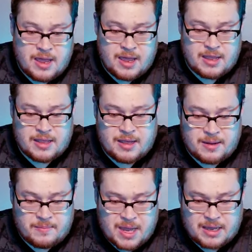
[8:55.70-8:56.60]
And then
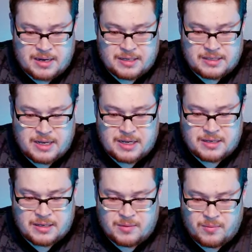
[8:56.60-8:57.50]
a Mechanized
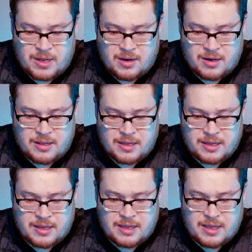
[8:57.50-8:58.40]
Knight. Didn't we already,
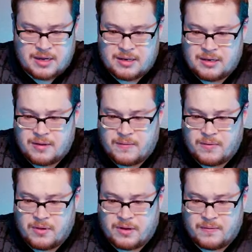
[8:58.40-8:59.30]
like, get a
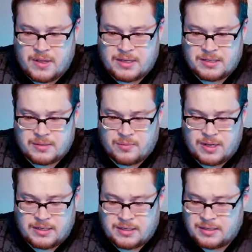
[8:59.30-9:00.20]
full art of this?
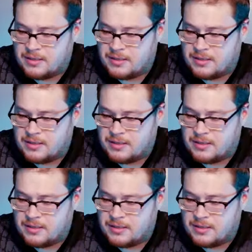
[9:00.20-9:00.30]
What?